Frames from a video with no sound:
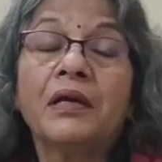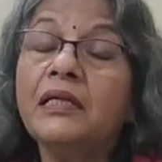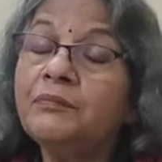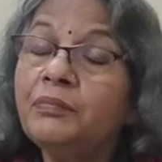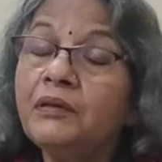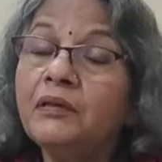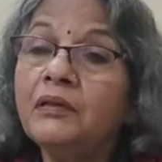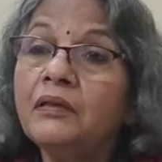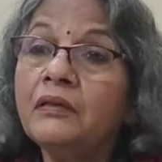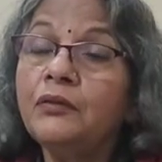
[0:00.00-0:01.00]
as per
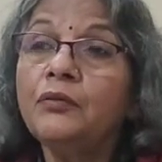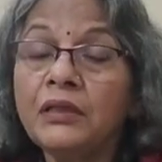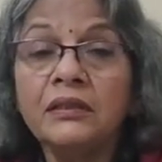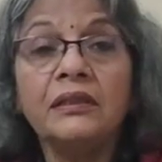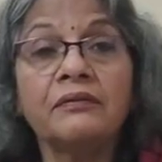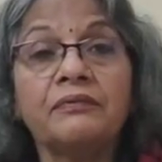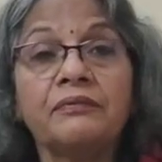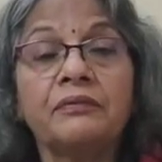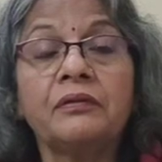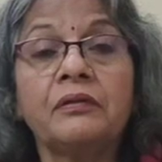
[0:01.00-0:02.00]
the UNICEF,
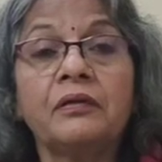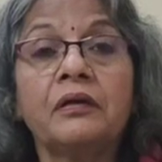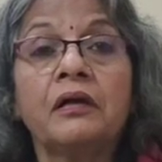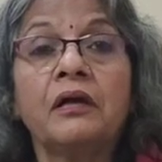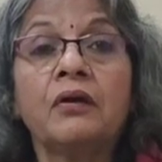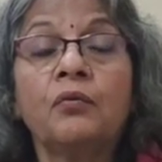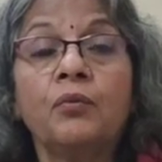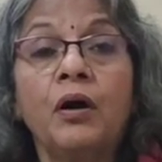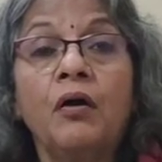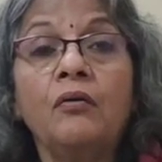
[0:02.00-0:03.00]

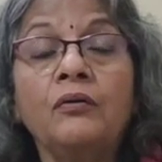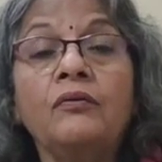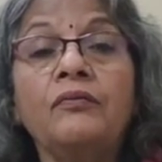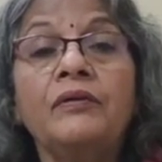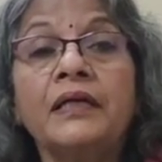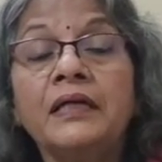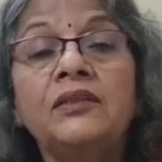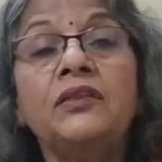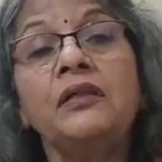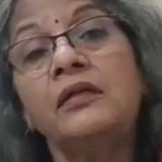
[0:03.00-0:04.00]
out of
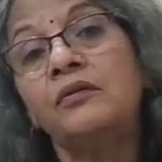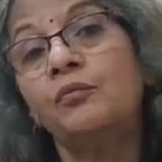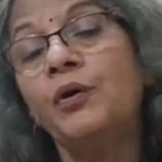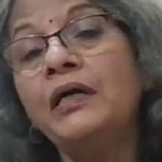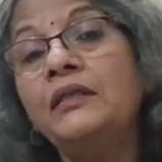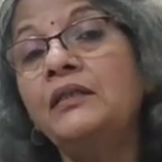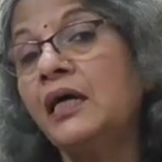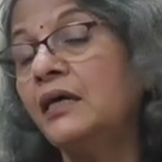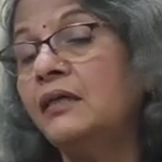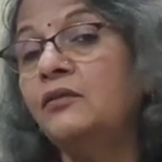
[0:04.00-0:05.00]
10 children, one
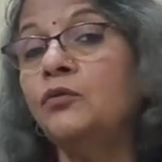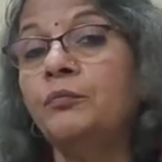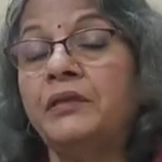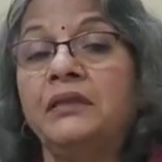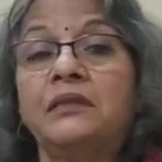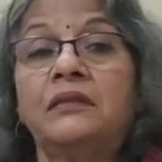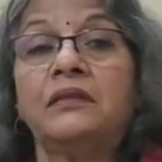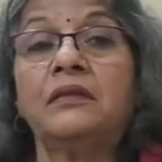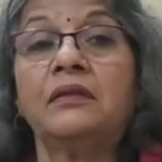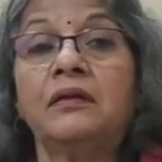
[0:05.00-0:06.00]
child is obese
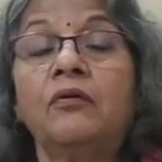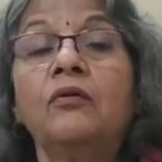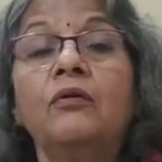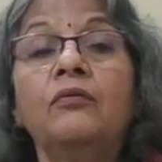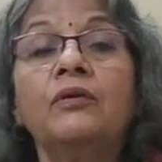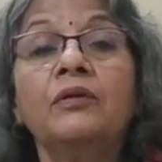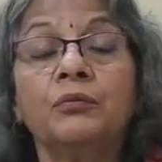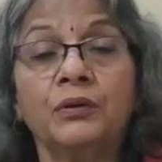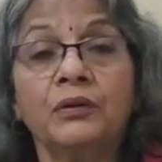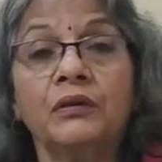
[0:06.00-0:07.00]
all over the
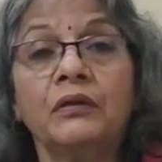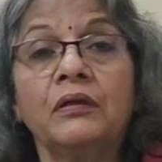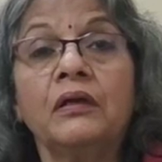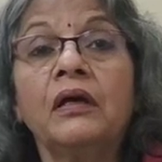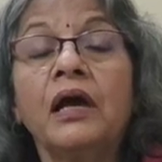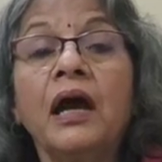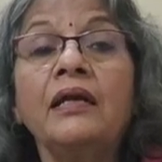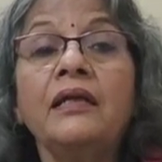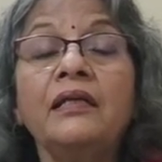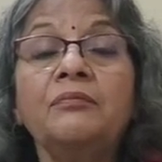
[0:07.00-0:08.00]
world.
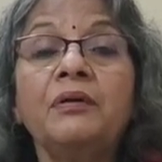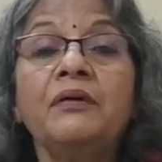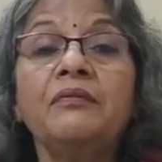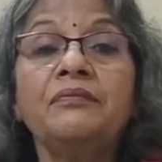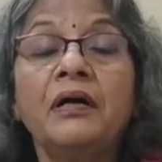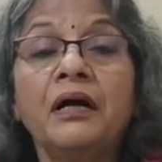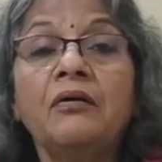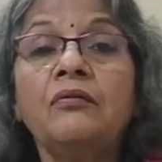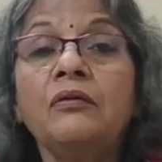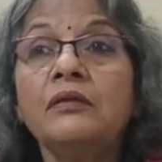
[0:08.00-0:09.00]
And it is being
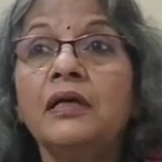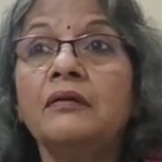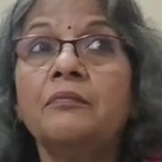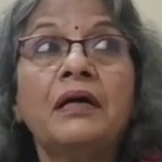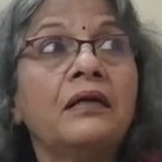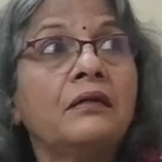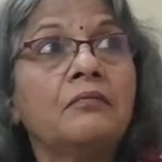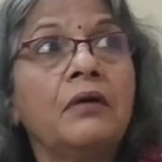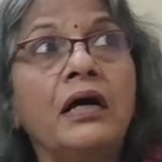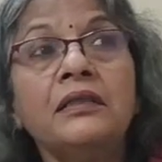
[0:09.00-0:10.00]
found that by
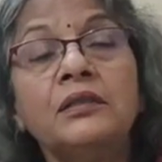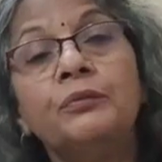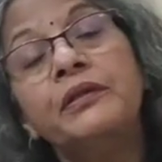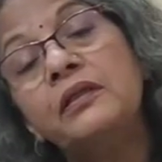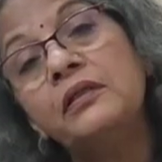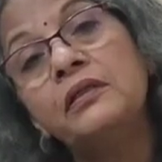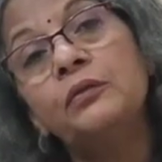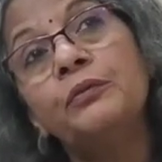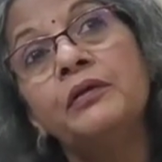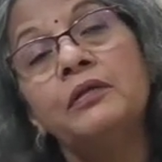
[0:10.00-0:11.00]
March
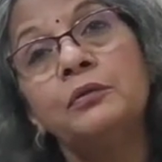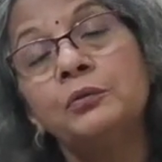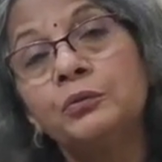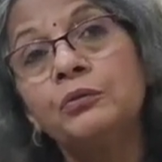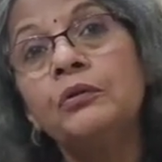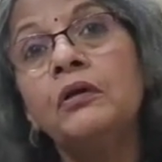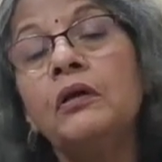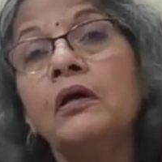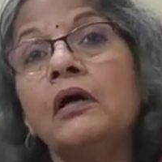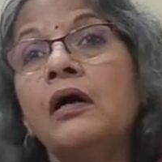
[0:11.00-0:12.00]

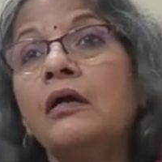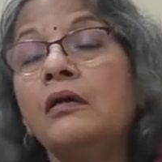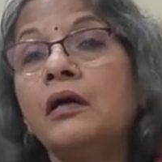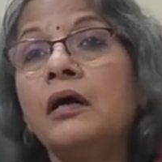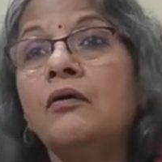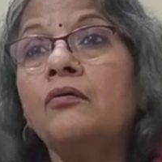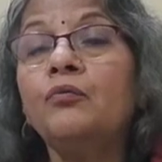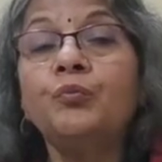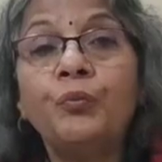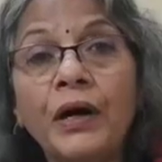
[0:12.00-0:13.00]
2022,
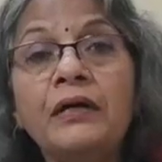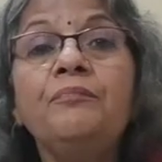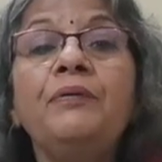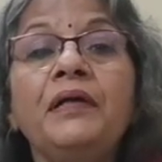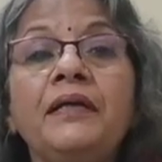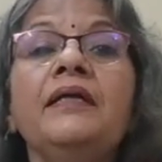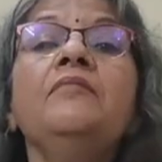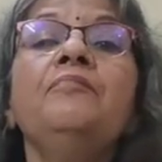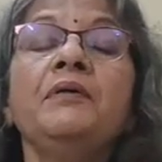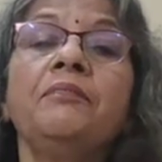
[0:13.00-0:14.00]
around 1
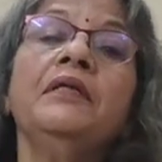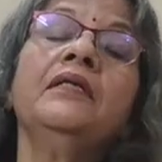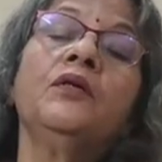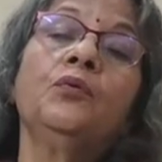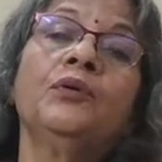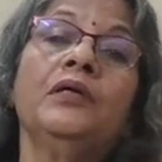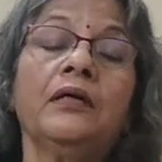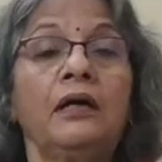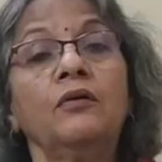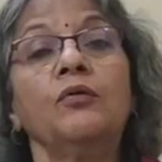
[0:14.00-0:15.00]
billion people in the world
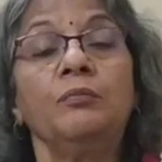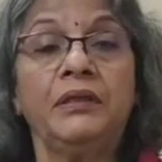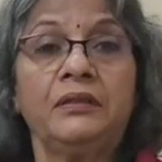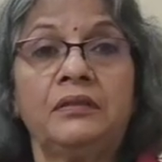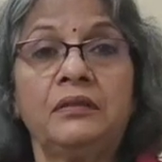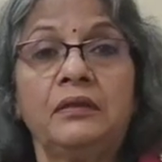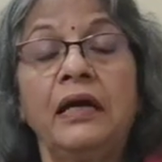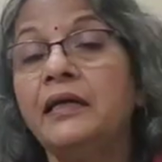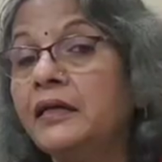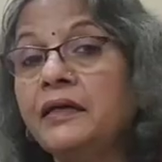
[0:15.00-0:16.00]
are obese.
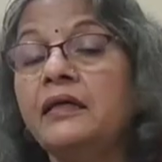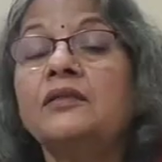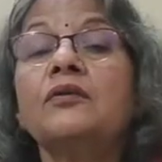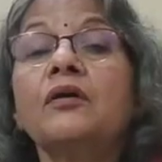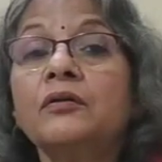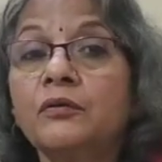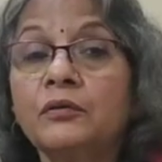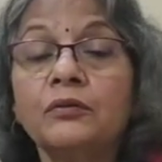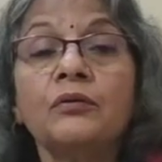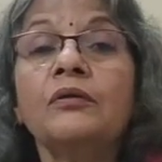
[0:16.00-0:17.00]
And India is not
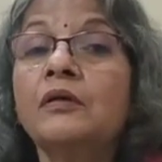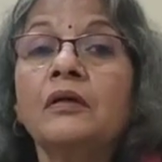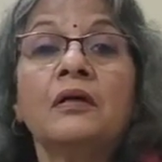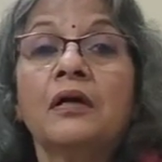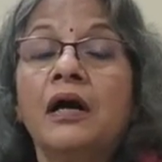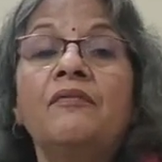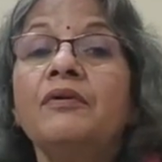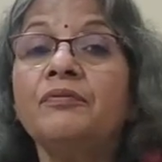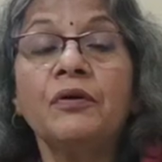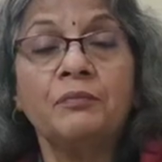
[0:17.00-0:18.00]
also
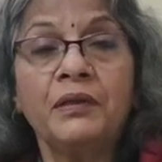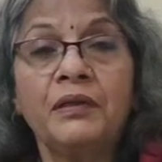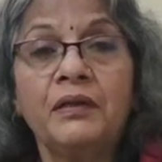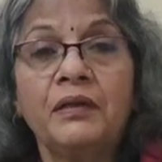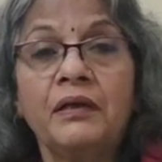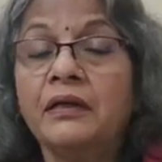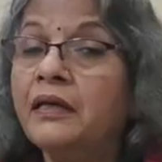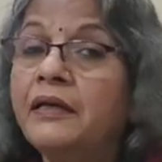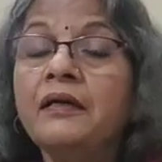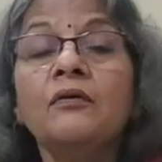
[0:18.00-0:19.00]
away from it. In
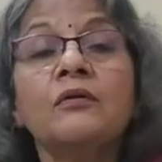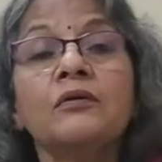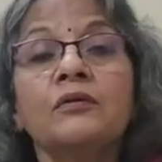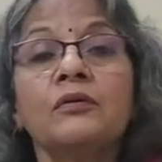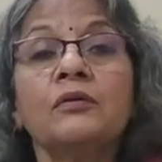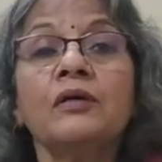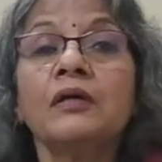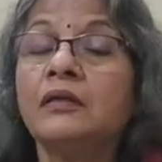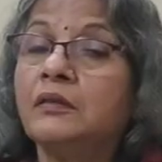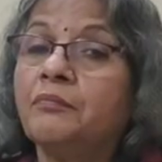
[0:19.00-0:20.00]
India also,
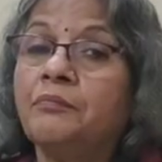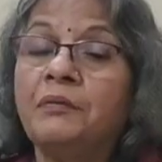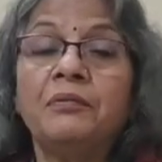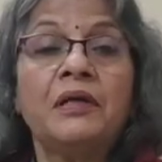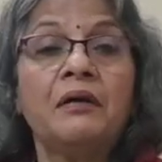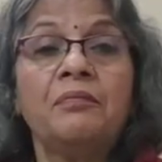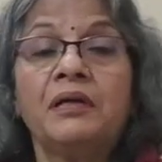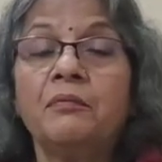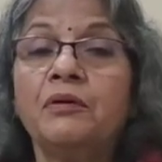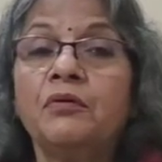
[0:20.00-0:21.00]
the people are
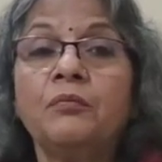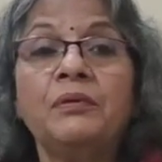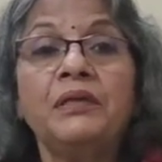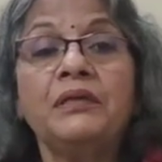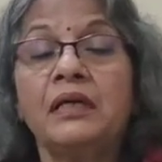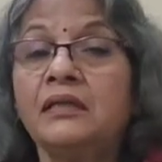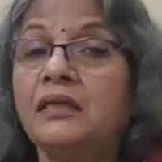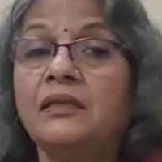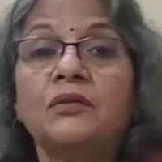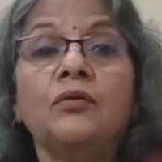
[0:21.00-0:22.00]
becoming obese, and
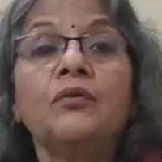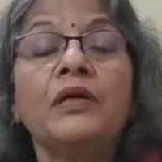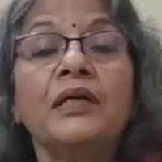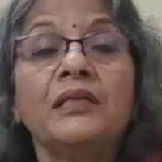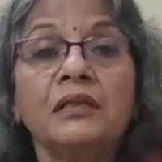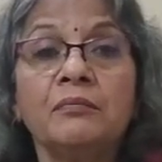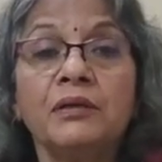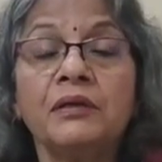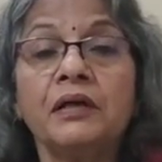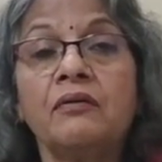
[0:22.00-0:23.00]
there is no age
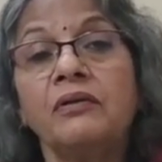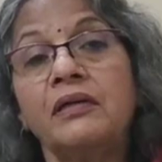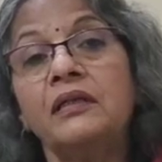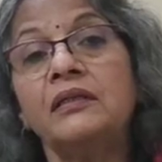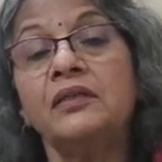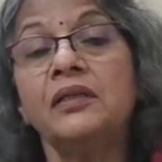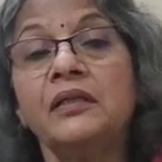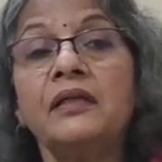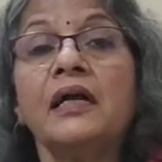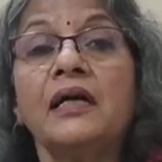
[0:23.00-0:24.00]
limit nowadays.
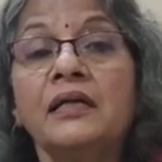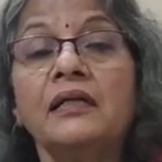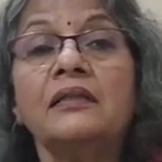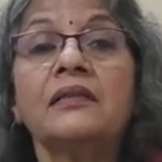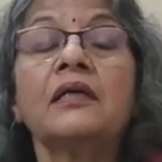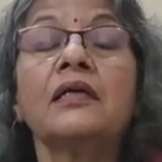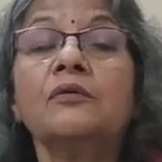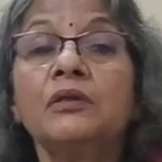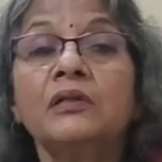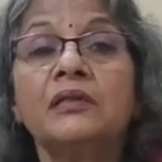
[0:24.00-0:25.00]
Children, adults,
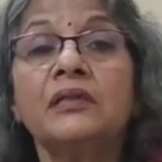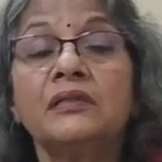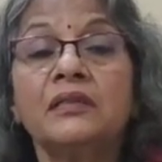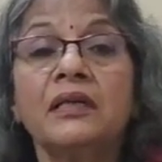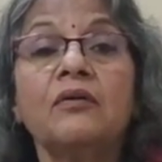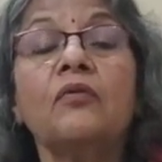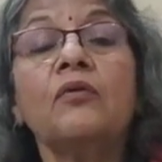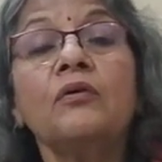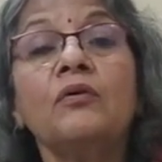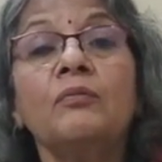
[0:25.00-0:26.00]
adolescents, they are
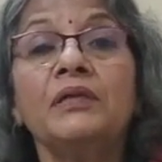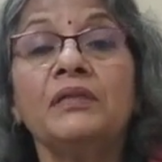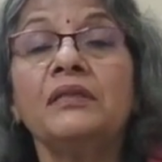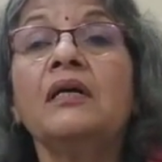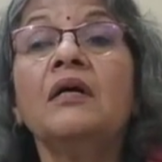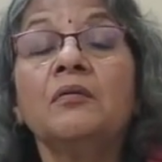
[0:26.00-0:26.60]
all obese,